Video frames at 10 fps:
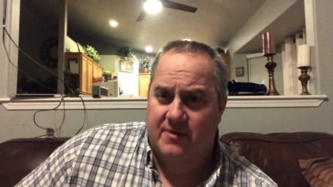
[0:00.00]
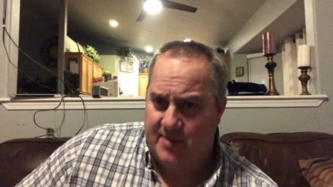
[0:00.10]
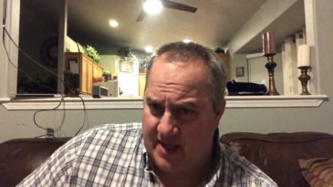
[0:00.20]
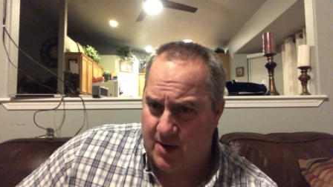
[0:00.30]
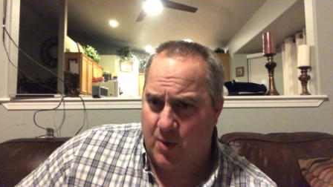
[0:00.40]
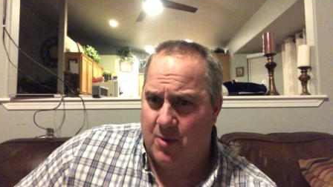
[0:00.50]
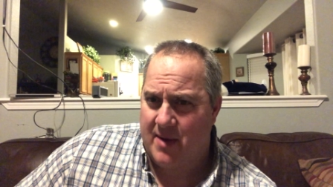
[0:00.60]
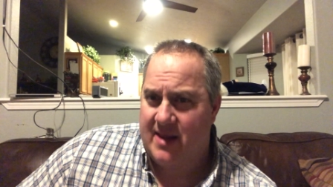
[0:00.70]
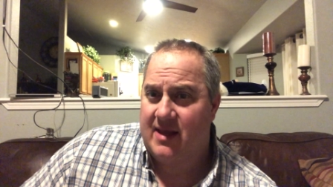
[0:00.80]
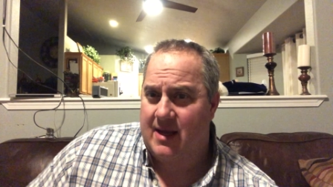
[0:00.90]
At the beginning, we were
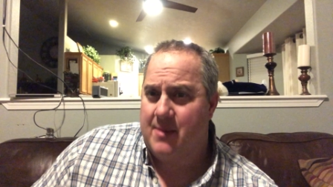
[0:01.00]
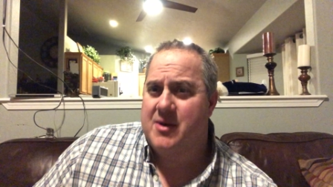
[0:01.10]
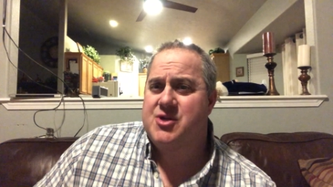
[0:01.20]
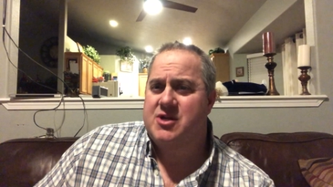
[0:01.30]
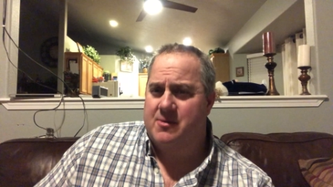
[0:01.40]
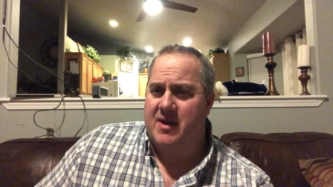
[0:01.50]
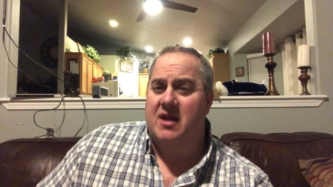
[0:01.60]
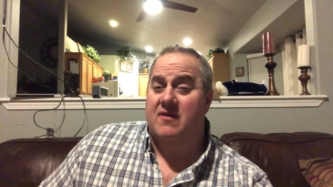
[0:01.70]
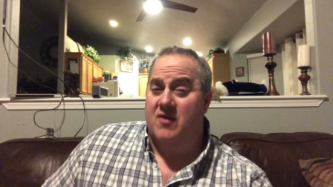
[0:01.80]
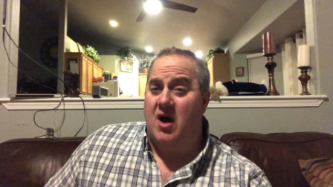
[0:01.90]
made in the image and
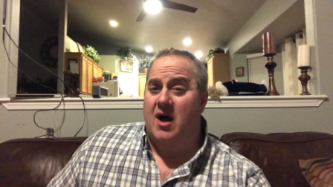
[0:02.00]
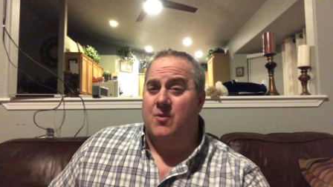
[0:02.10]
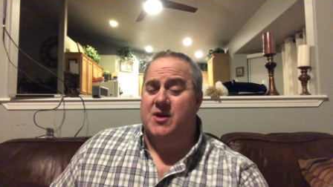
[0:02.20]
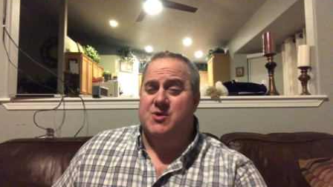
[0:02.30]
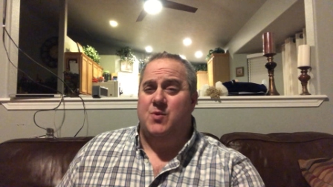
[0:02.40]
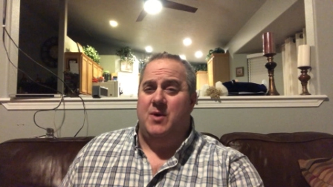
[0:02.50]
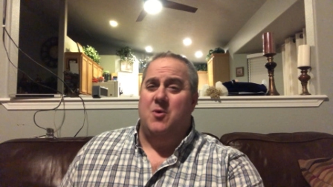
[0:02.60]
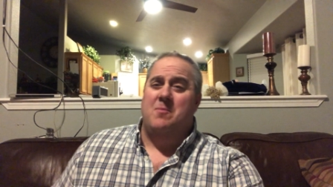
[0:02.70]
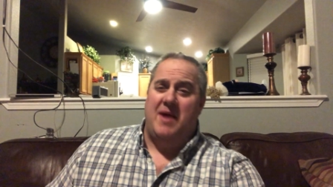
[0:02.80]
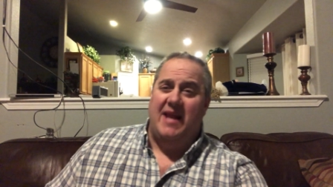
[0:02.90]
dominion of God, which we
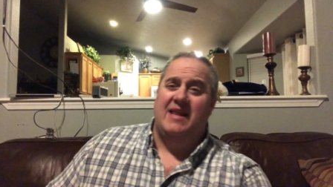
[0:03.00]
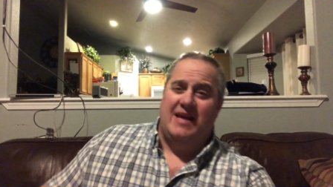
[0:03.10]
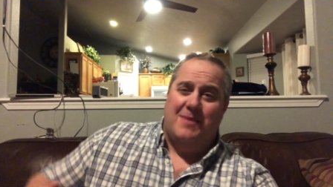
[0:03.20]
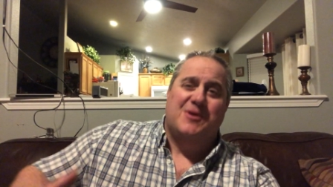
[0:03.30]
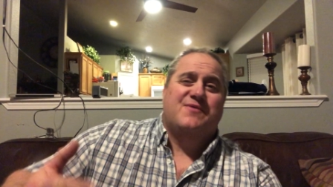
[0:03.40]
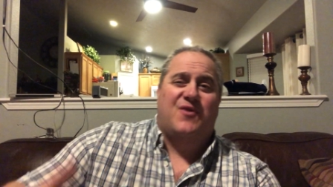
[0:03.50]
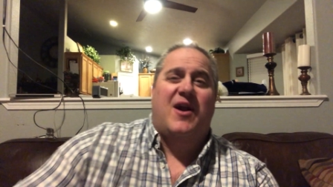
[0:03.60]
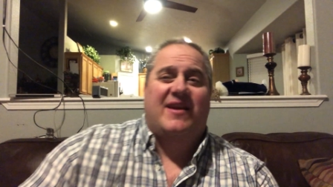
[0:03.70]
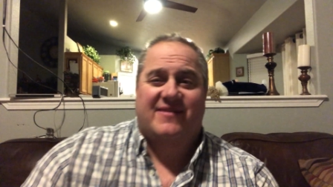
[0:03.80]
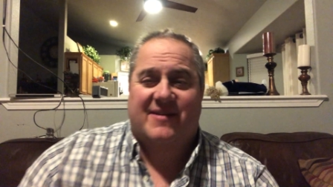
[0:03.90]
were made in the image of
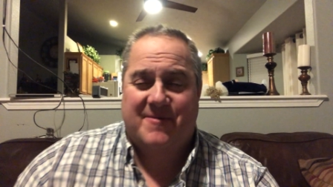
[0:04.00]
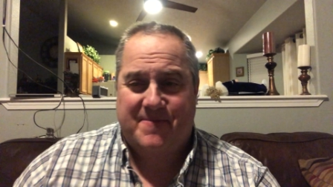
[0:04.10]
Christ